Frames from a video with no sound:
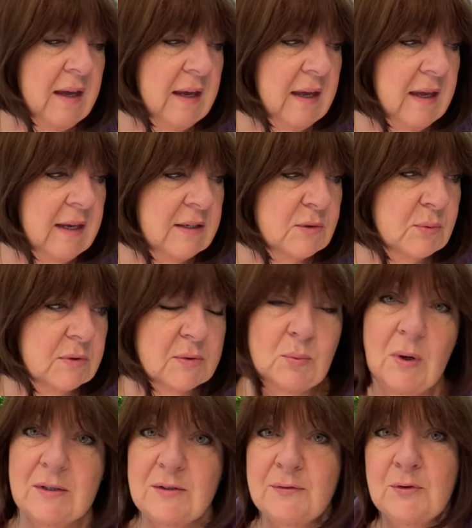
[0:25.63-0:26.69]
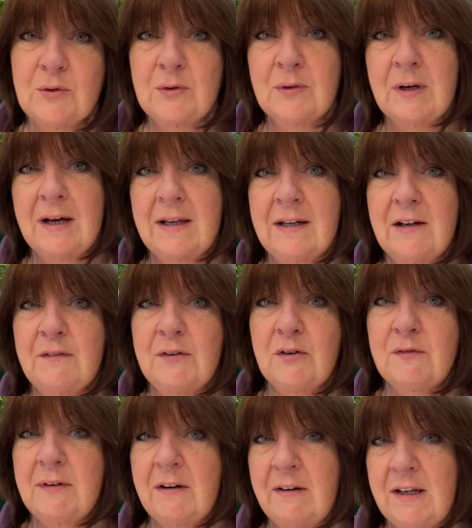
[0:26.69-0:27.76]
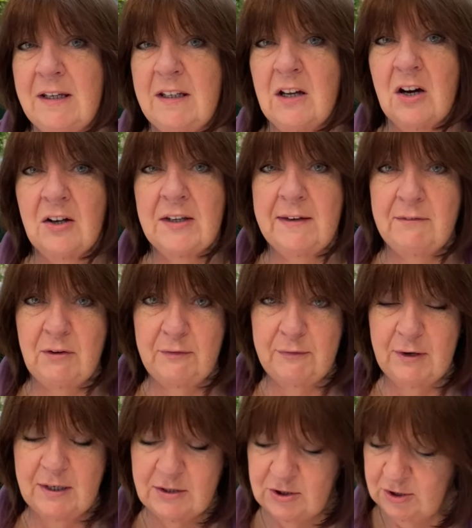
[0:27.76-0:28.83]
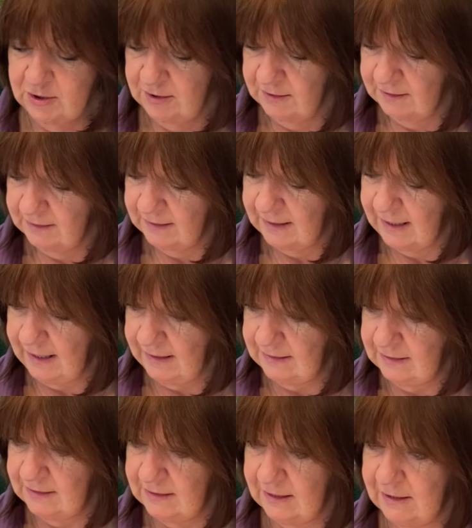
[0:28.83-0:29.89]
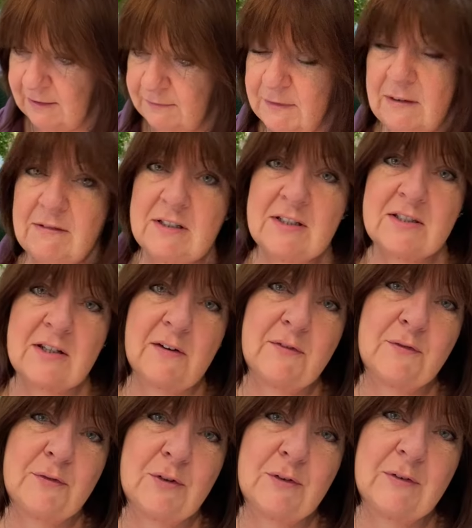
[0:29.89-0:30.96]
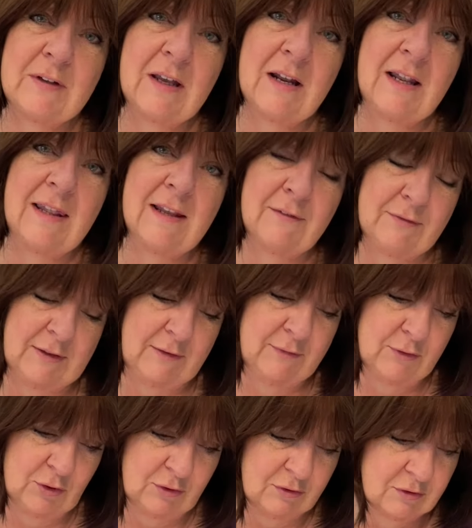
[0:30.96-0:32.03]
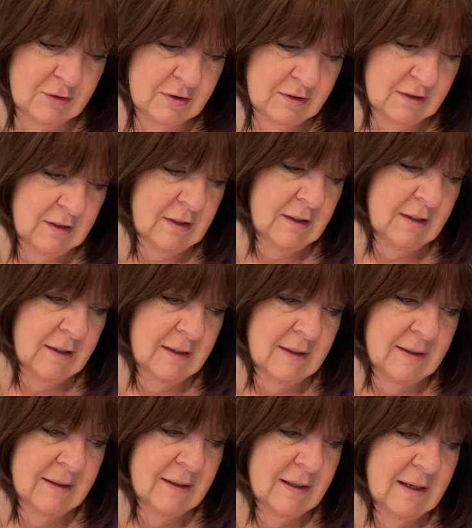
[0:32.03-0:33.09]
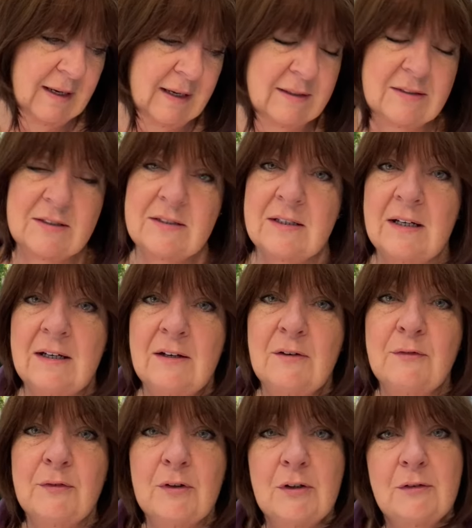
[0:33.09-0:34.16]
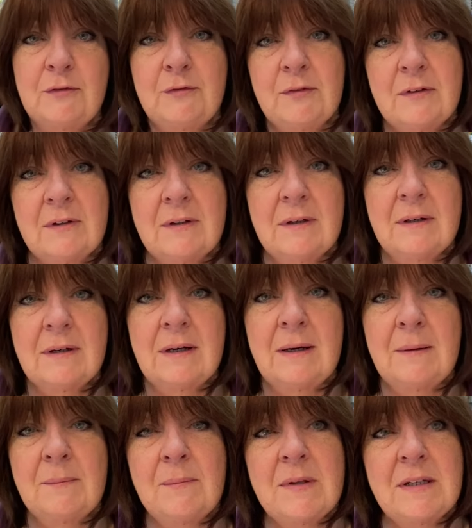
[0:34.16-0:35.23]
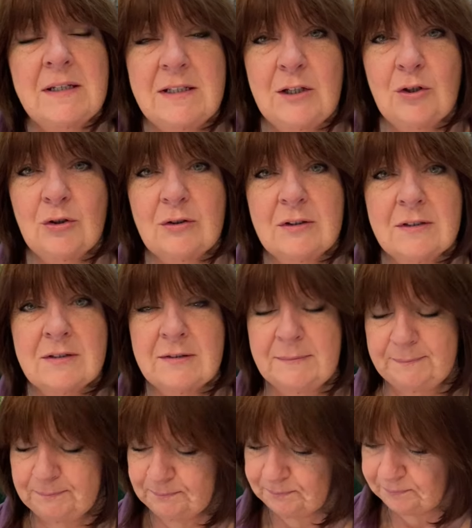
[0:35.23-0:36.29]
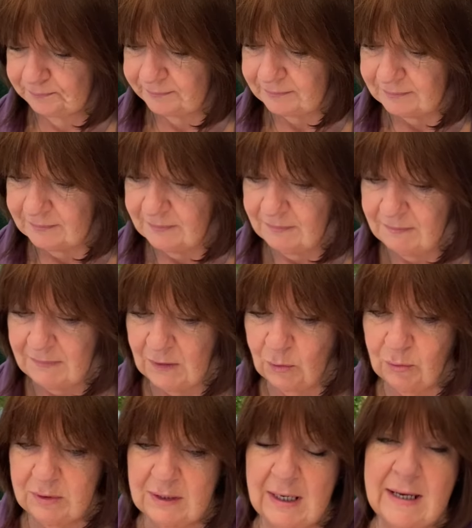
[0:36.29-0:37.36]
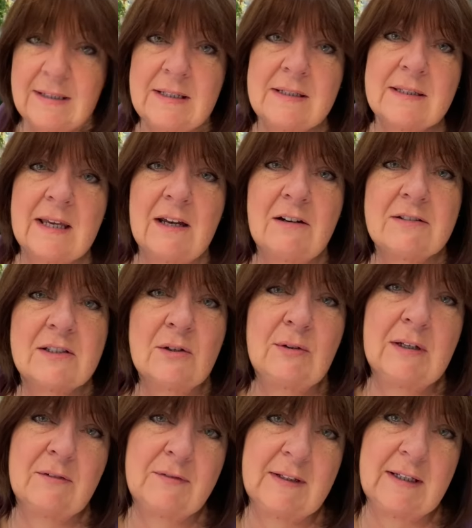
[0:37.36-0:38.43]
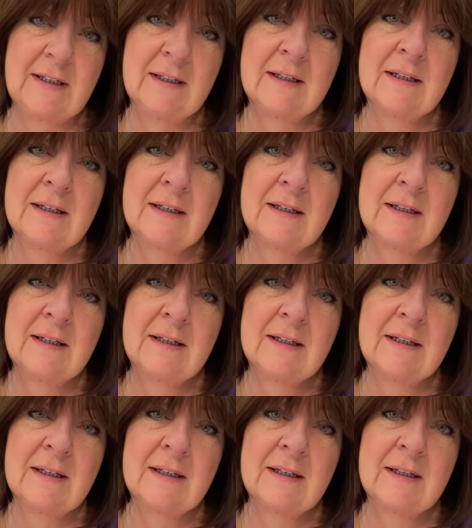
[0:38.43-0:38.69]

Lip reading: it was wonderful, and I feel very yarny refreshed and very stuffed full of lovely food and full of nitty goodness. All the ladies there are so lovely.